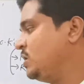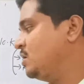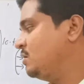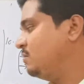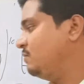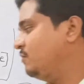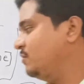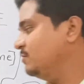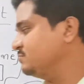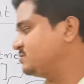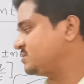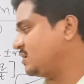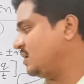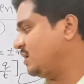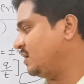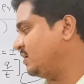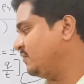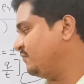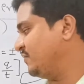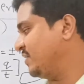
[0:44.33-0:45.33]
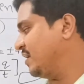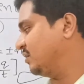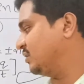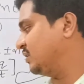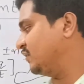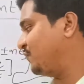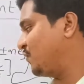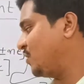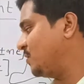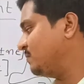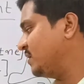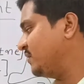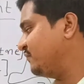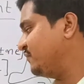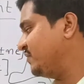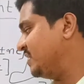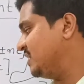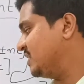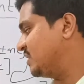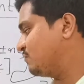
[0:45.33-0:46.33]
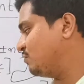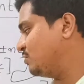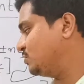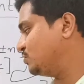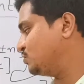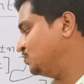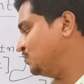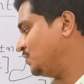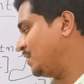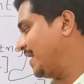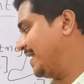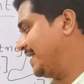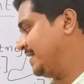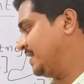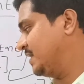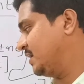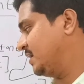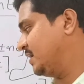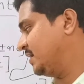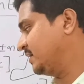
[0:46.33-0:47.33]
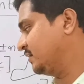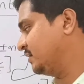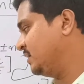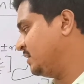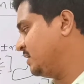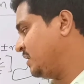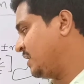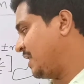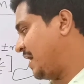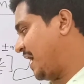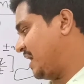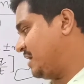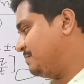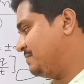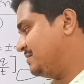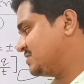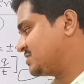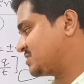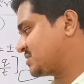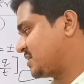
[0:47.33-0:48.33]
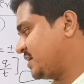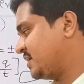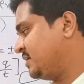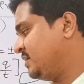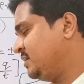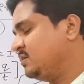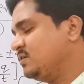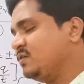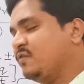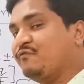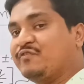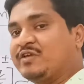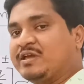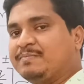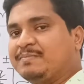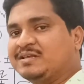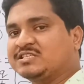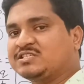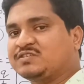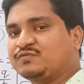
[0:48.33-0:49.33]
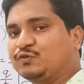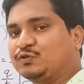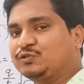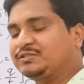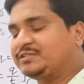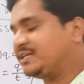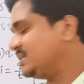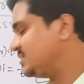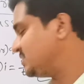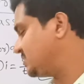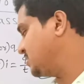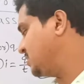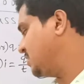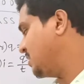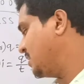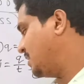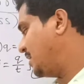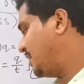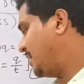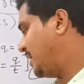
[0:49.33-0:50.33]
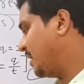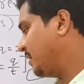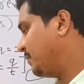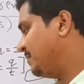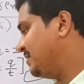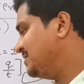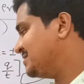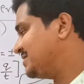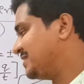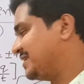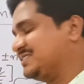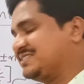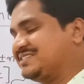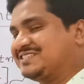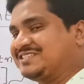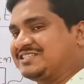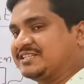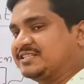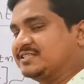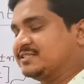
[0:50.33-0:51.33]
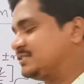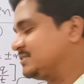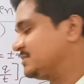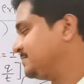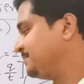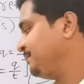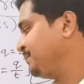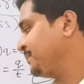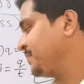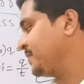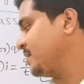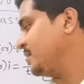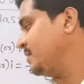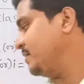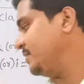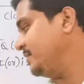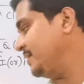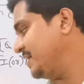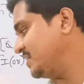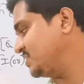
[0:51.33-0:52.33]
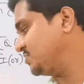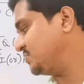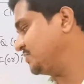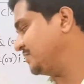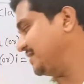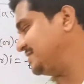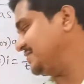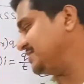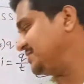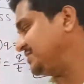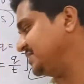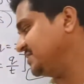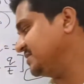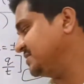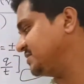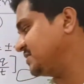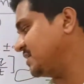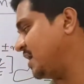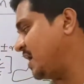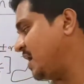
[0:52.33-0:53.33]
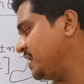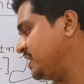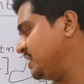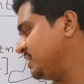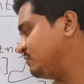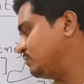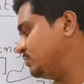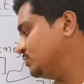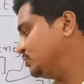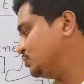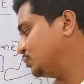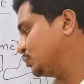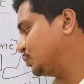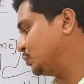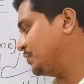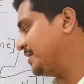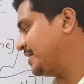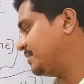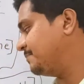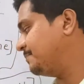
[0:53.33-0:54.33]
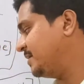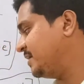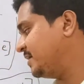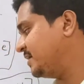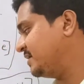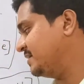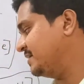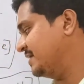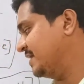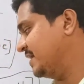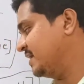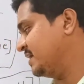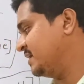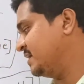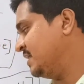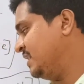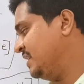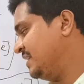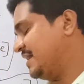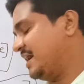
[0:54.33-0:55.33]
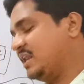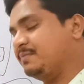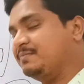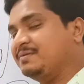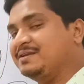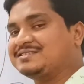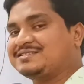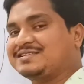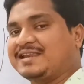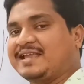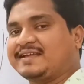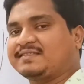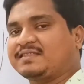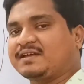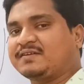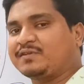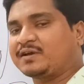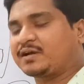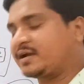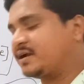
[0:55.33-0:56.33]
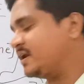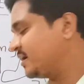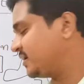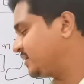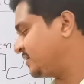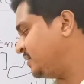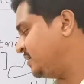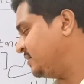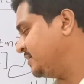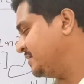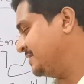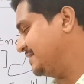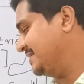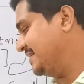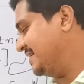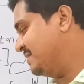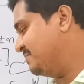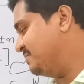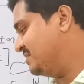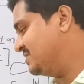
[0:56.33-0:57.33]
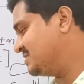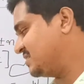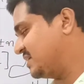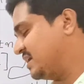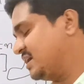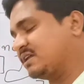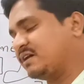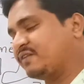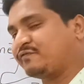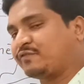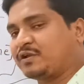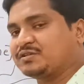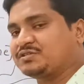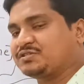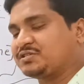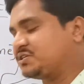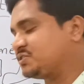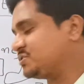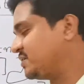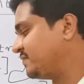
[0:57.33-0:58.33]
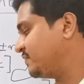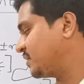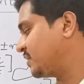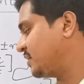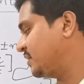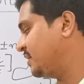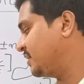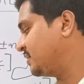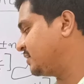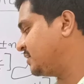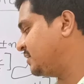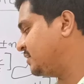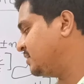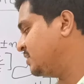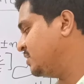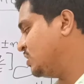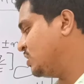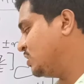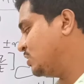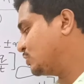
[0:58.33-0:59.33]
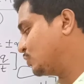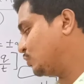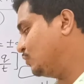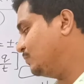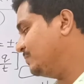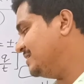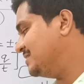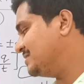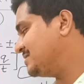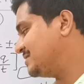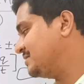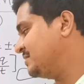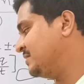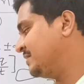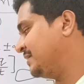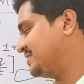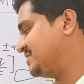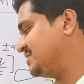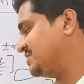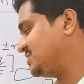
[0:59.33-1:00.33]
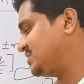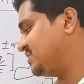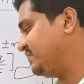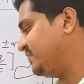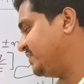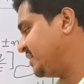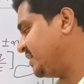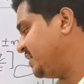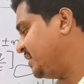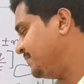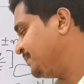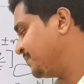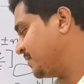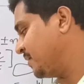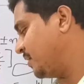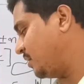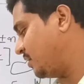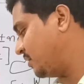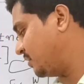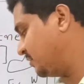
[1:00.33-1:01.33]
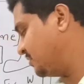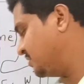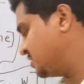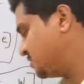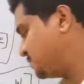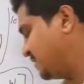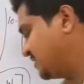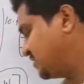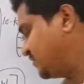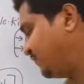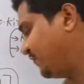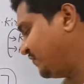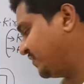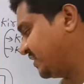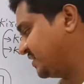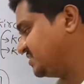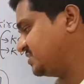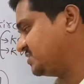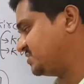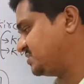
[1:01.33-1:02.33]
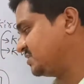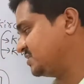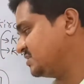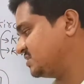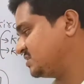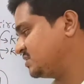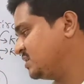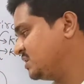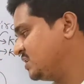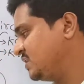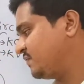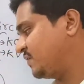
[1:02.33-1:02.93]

Ohm's law, we have the formula V equal to IR. I means current, V means voltage, R means resistance. Next, resistance R equal to rho L by A. L means length of the conductor, A means area of cross section of the conductor, rho means resistivity or specific resistance.